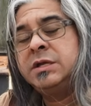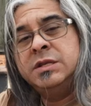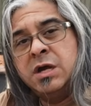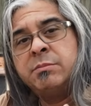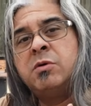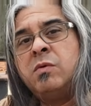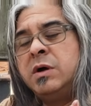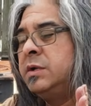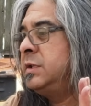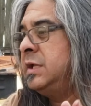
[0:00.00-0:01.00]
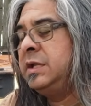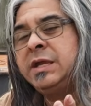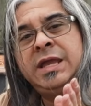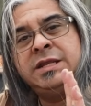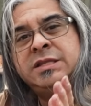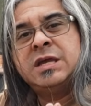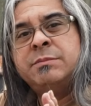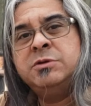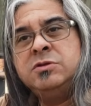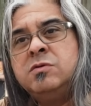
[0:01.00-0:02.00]
Number one thing,
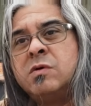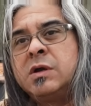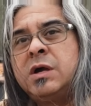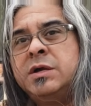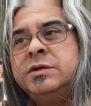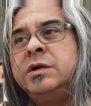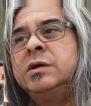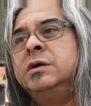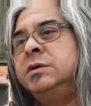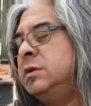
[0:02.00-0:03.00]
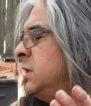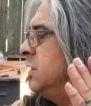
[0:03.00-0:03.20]
anytime you do work on your gun,